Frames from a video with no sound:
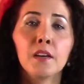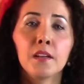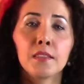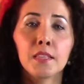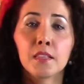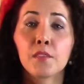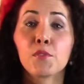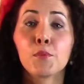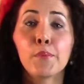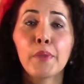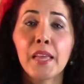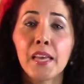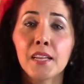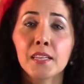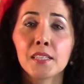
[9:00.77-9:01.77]
They love the
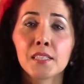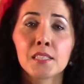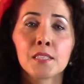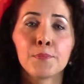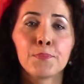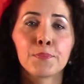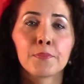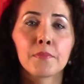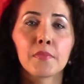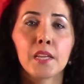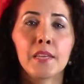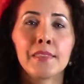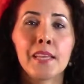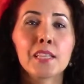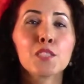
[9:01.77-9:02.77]
planet,
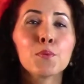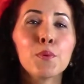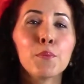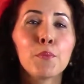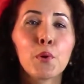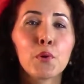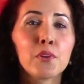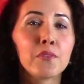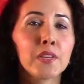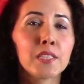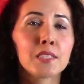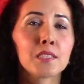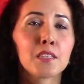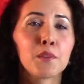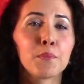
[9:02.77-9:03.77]
and that's what
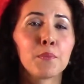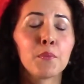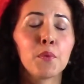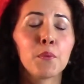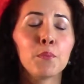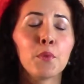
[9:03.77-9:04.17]
motivates them. What